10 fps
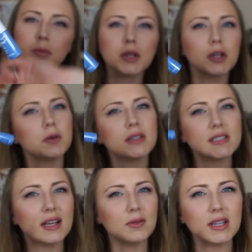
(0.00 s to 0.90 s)
blue.
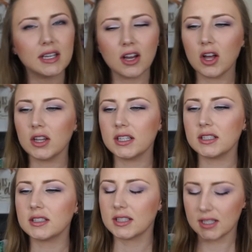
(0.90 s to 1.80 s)
Is that what they call
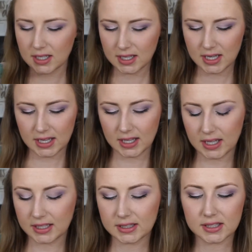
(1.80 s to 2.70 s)
it?
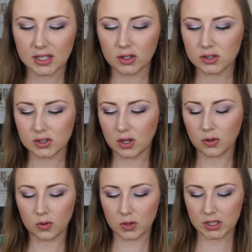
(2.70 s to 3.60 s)
It's
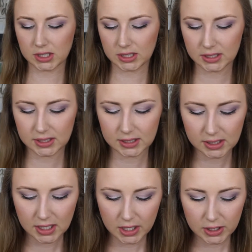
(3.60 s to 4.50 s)
so gorgeous.
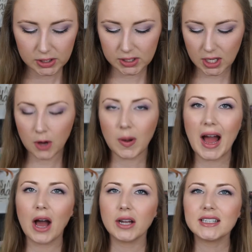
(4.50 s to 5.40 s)
So
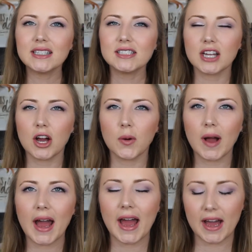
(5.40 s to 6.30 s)
I didn't know
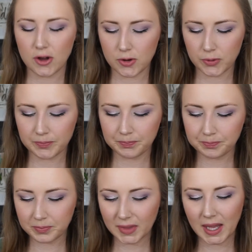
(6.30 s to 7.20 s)
how
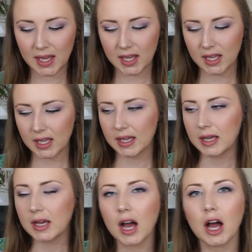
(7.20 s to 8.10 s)

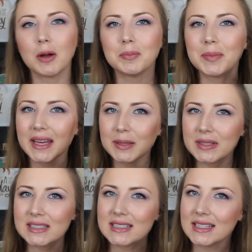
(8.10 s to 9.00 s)
uh,
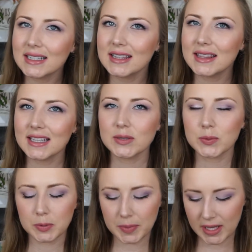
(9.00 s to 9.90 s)
pigmented these
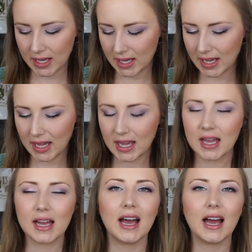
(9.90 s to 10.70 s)
would be.